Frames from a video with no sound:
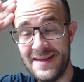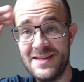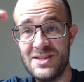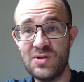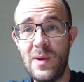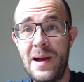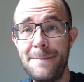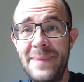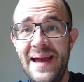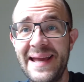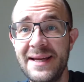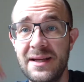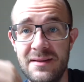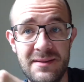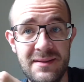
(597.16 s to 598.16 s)
So I'm
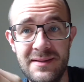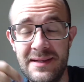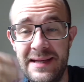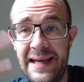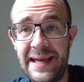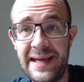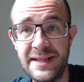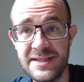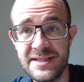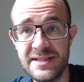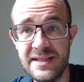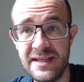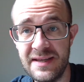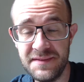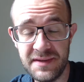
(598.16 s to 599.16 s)
back. It's
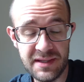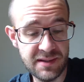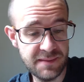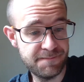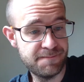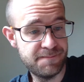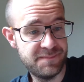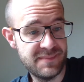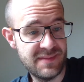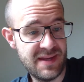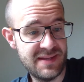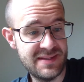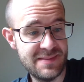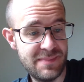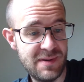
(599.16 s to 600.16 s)
the evening.
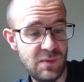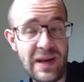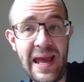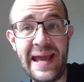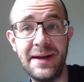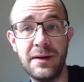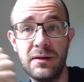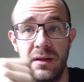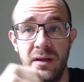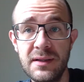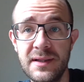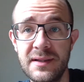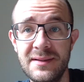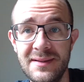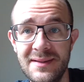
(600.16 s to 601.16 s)
It's about 8
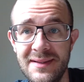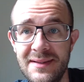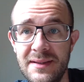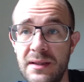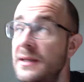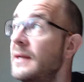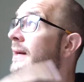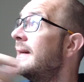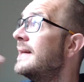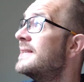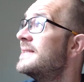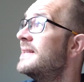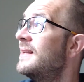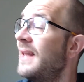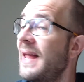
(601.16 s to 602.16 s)
o'clock. It's
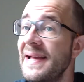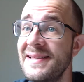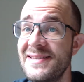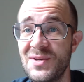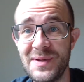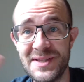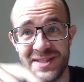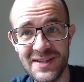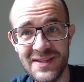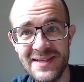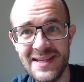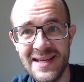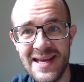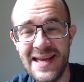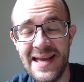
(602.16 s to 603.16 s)
still light, so it's good.